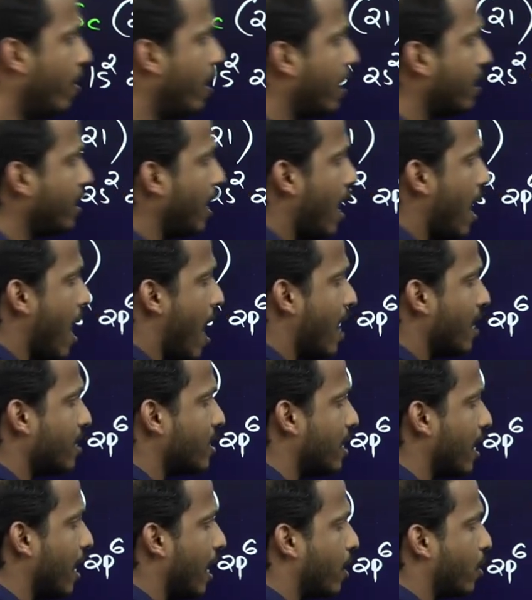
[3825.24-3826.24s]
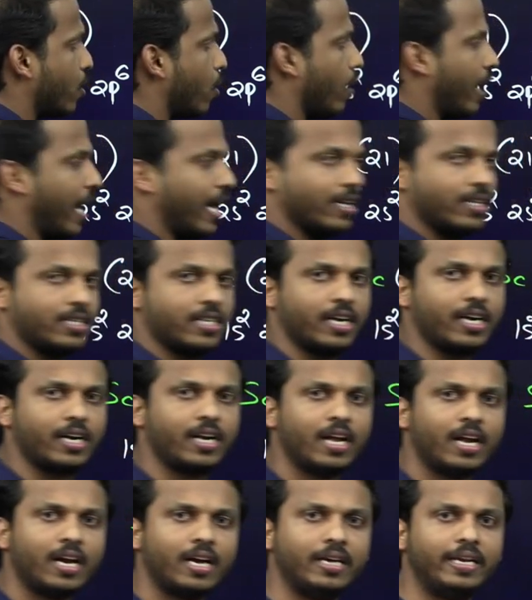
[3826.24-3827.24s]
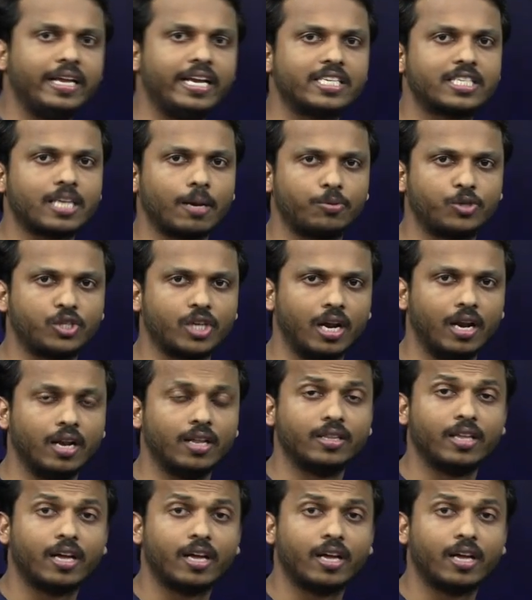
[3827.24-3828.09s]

where the last electron entered D subshell.